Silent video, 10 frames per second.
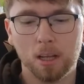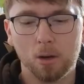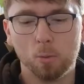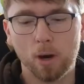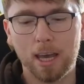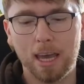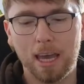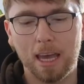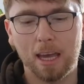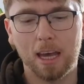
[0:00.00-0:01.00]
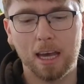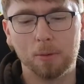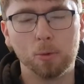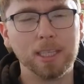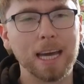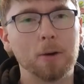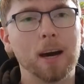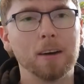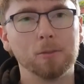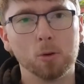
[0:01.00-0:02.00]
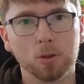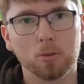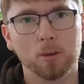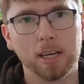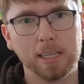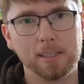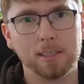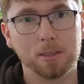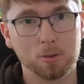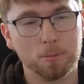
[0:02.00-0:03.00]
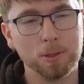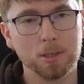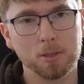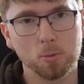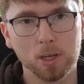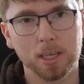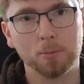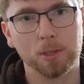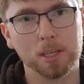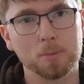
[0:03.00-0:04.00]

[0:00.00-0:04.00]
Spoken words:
where we now have authorized distributors working with us,